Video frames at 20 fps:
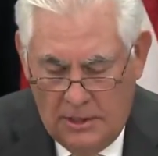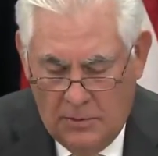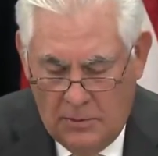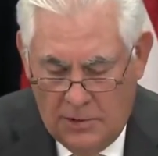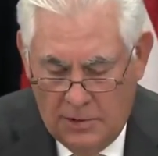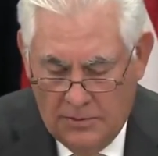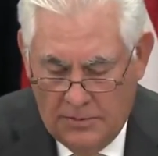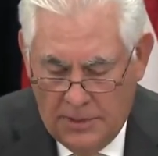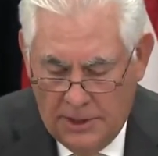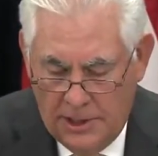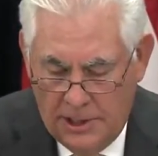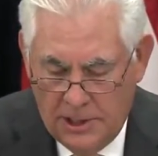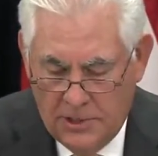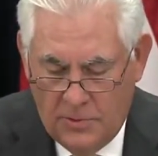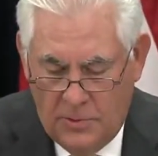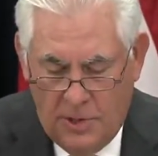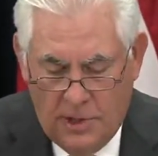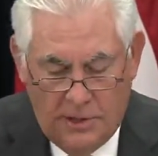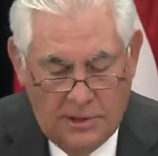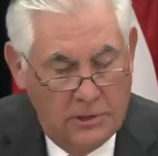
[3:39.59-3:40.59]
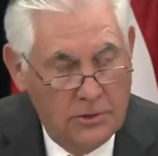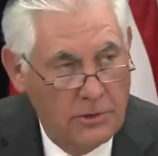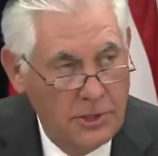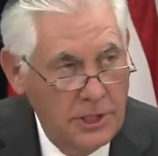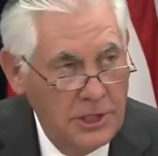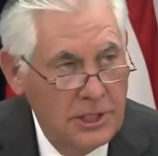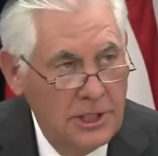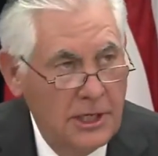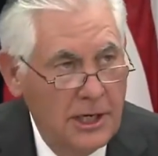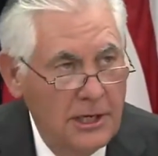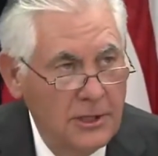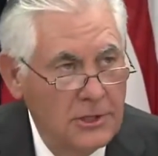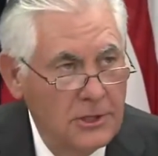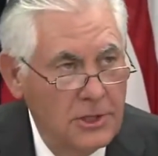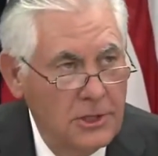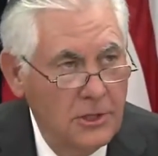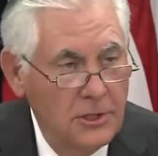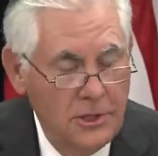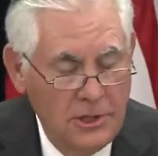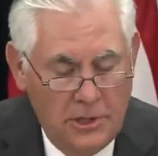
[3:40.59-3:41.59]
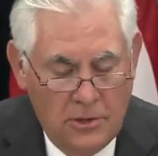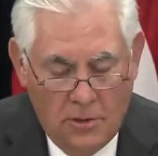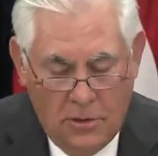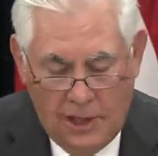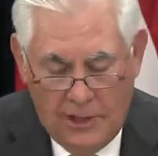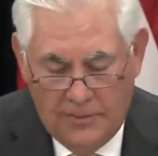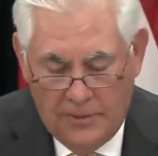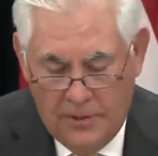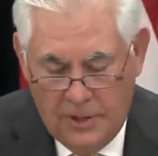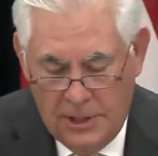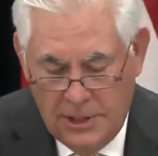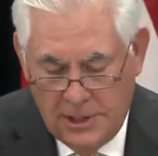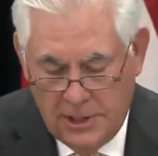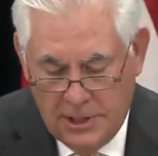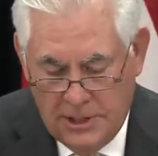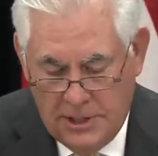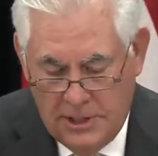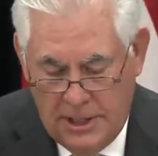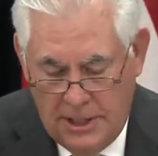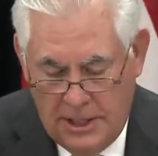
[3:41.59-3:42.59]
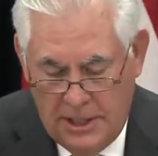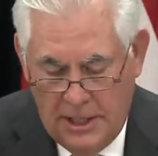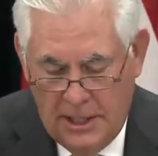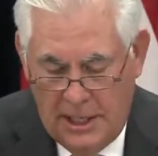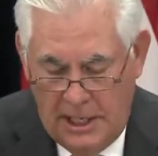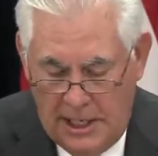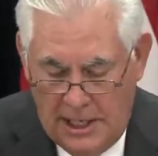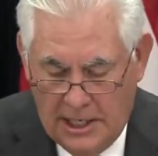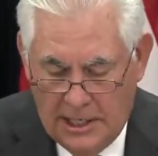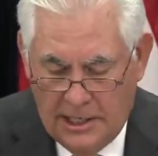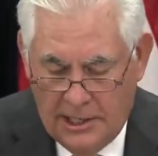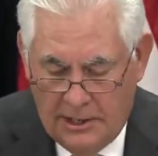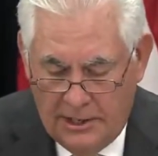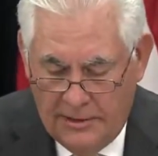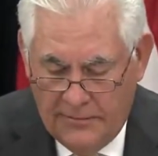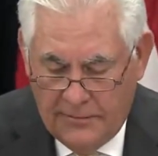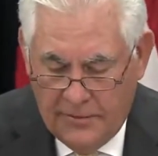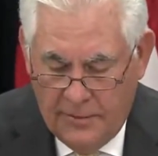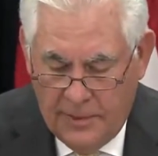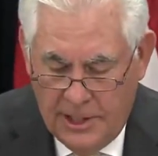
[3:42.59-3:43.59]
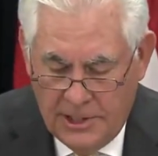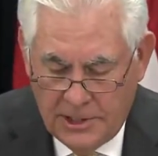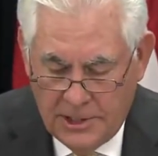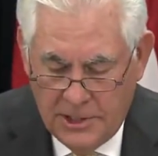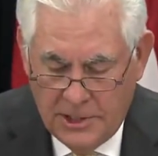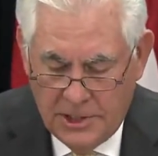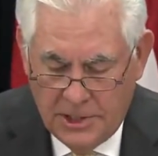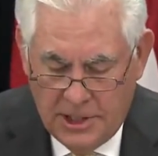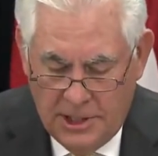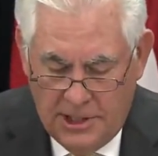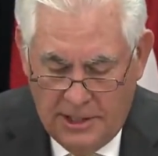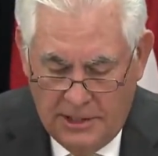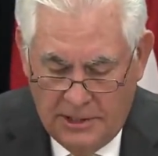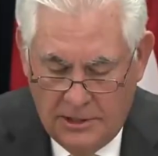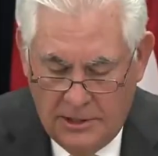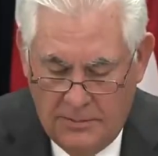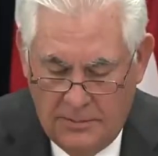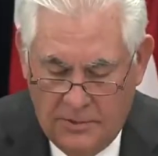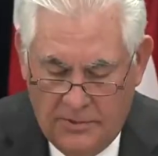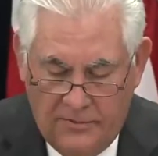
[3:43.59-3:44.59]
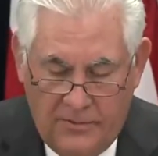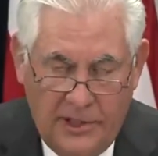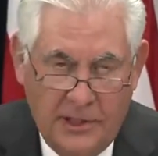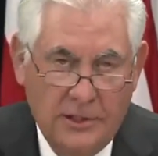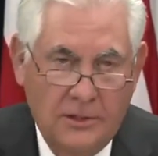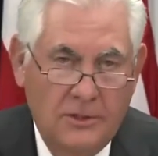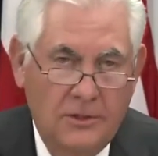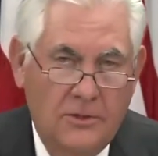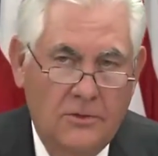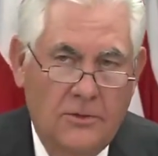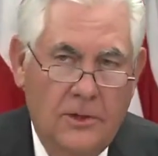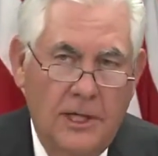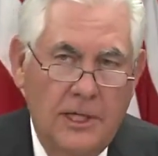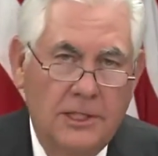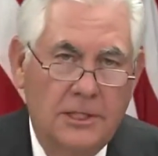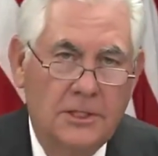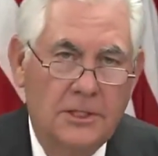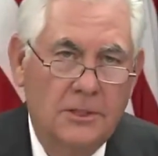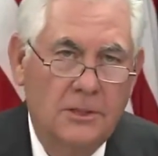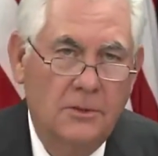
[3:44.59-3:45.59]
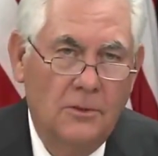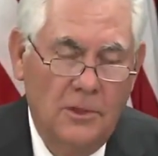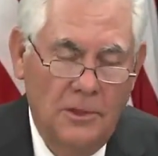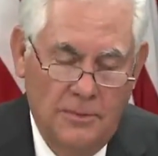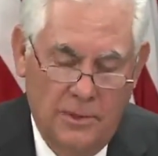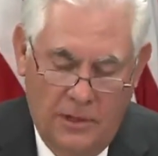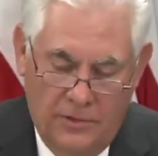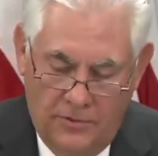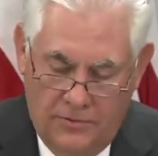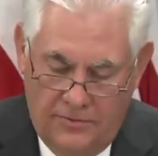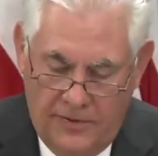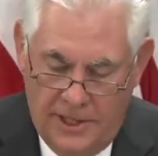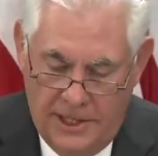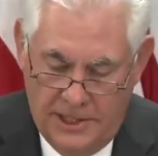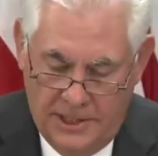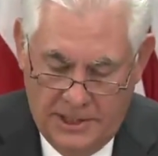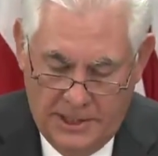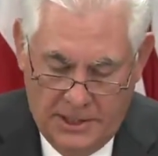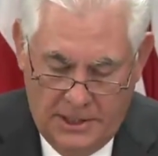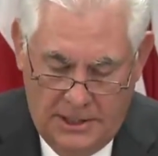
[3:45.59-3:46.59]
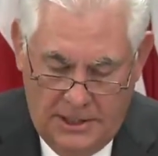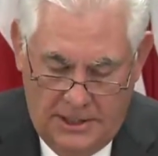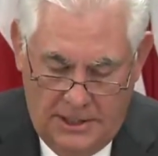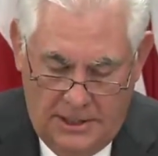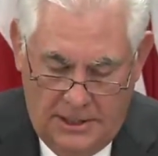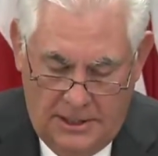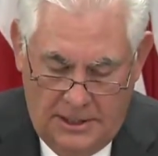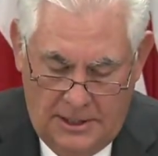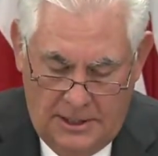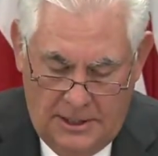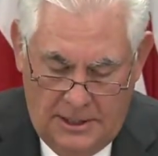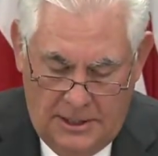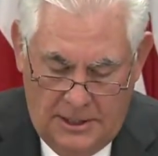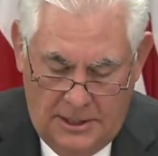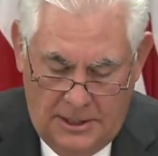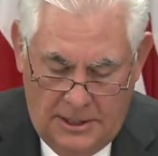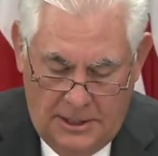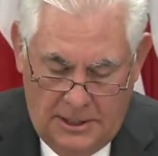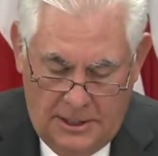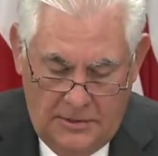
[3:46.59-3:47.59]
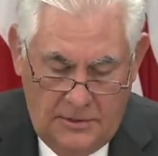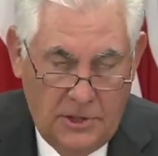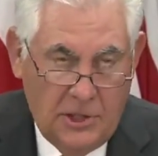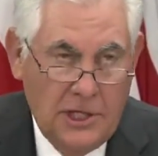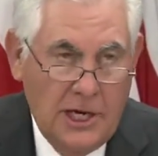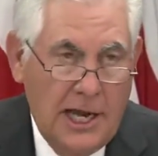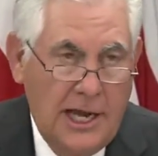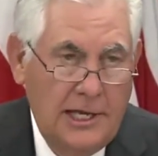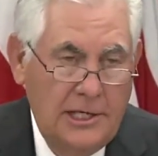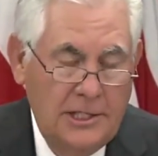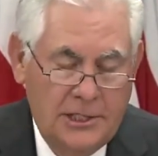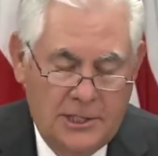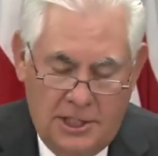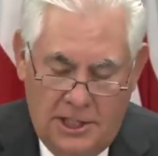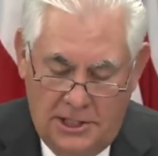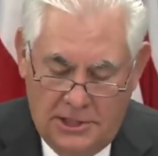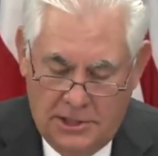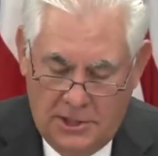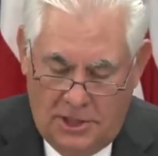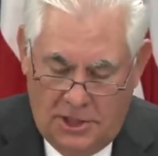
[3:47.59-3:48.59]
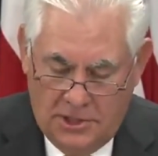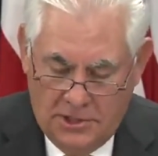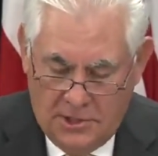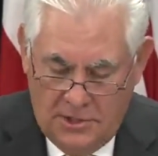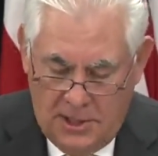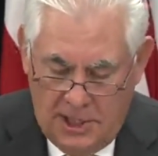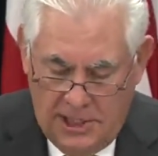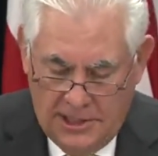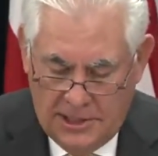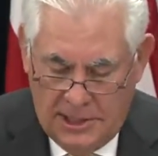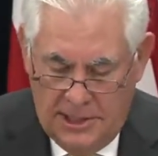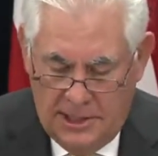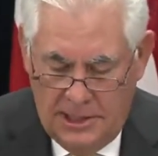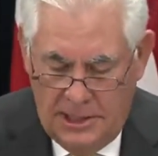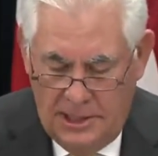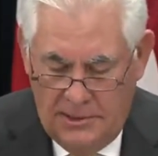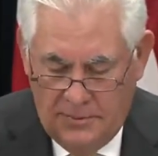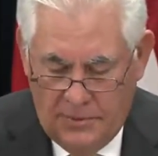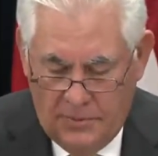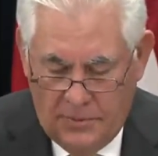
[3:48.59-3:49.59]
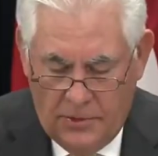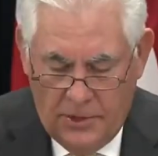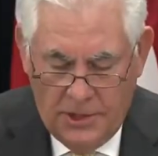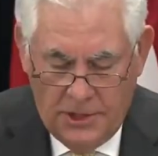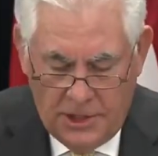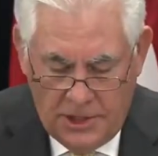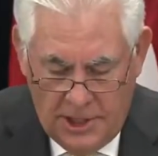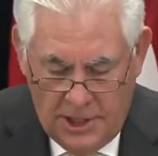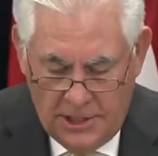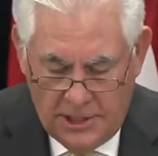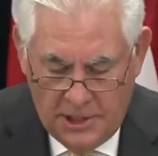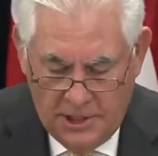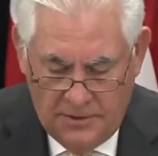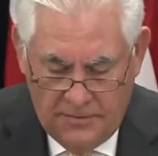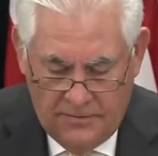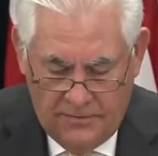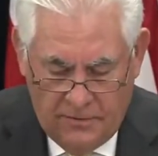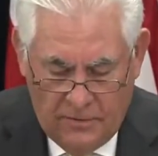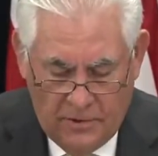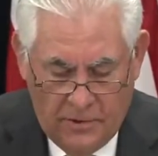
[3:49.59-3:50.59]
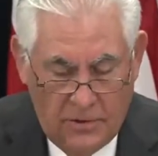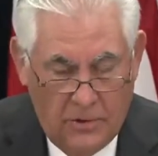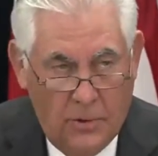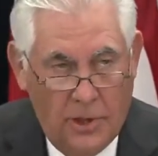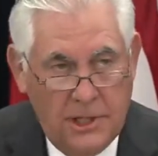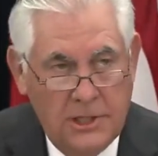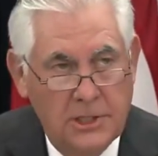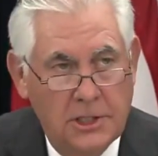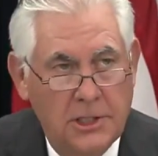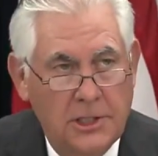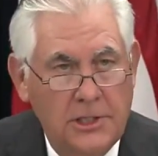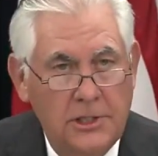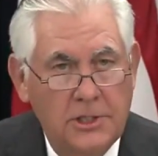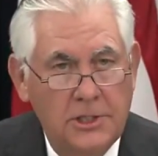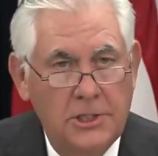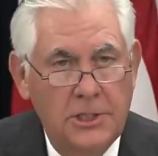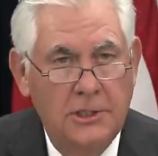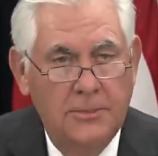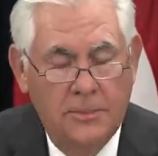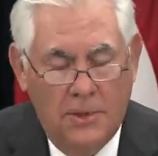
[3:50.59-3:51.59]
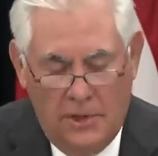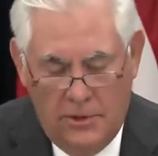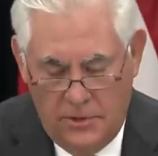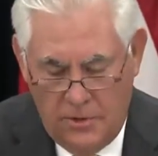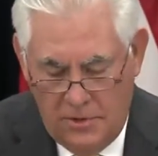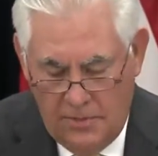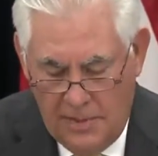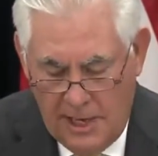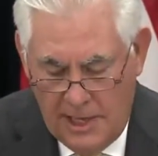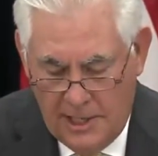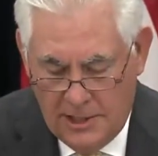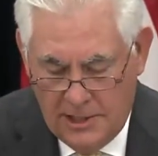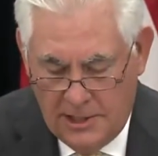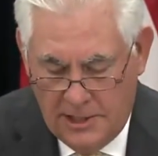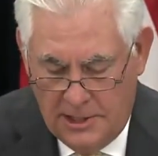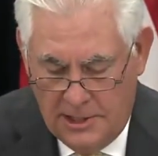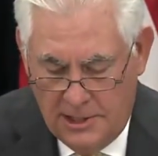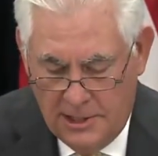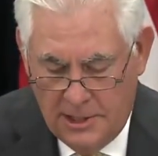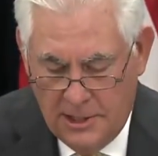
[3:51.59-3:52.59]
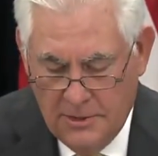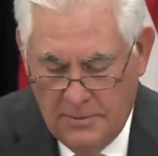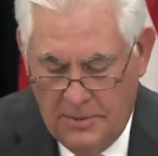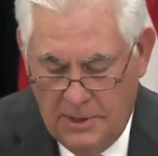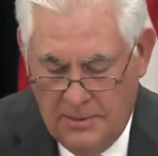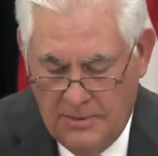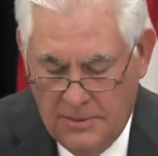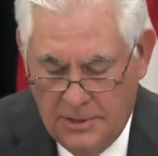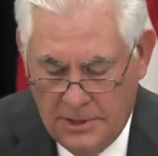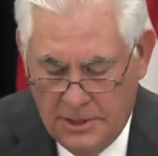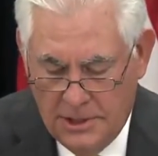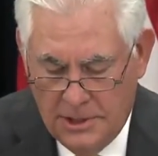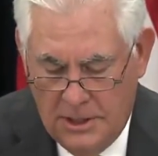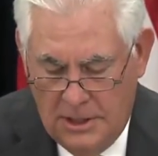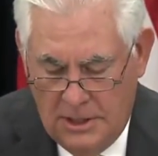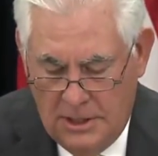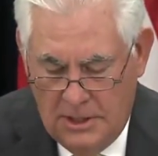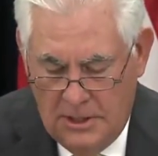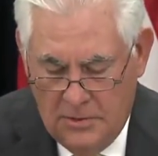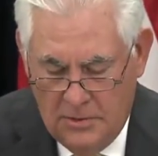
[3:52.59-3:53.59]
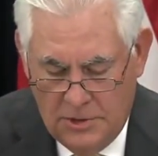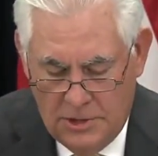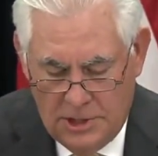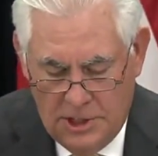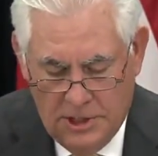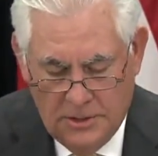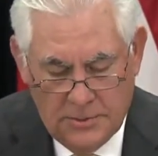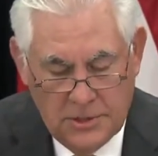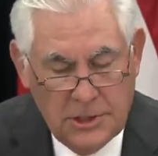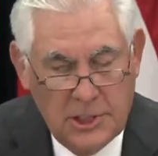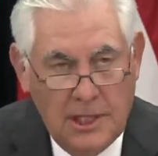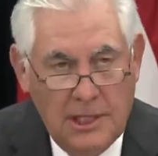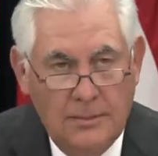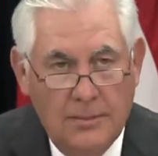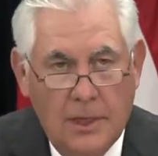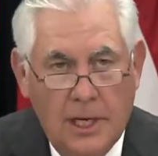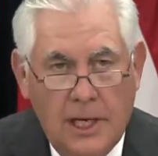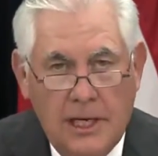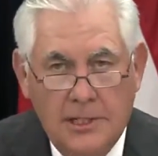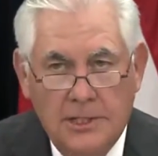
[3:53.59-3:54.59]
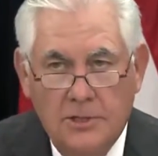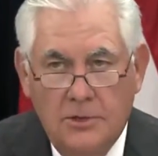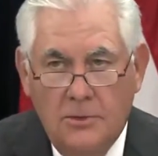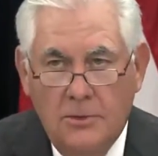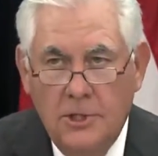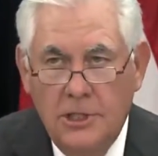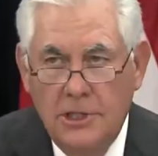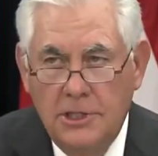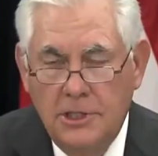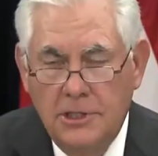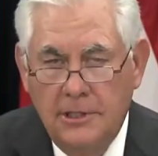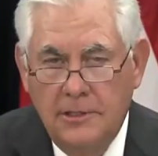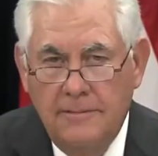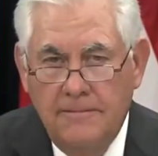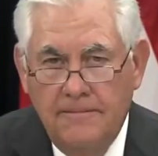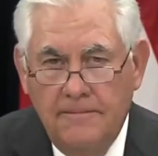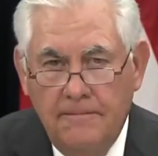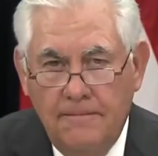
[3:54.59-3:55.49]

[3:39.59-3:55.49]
We are pleased we are increasing our security cooperation and our information sharing to prevent the threats we both face. The United States also has a deep appreciation for Kuwait's leadership on humanitarian commitments which helped stabilize the region.